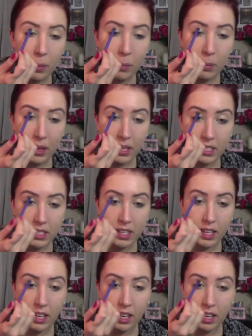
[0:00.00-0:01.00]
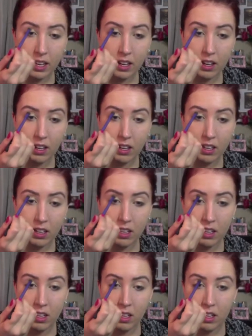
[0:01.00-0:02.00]
to place it here
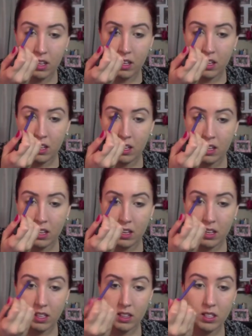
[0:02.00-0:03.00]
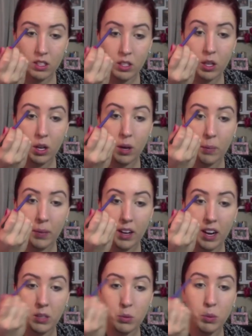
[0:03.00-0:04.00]
in the top bit.
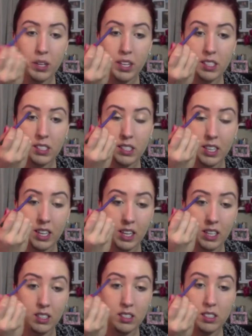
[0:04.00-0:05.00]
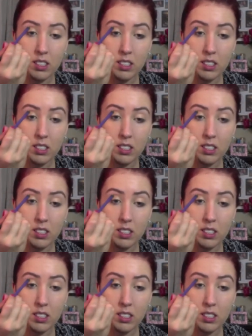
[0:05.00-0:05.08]
As weird as it is,